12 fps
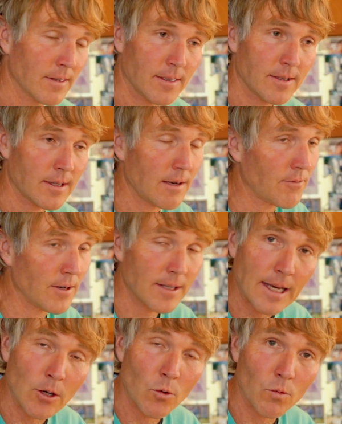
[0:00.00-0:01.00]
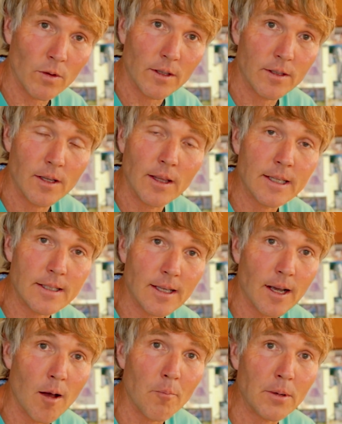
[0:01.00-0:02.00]
Say for, they don't list the
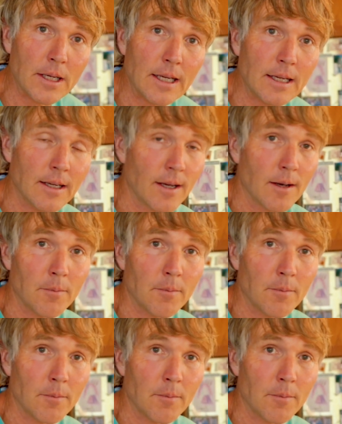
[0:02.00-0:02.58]
company,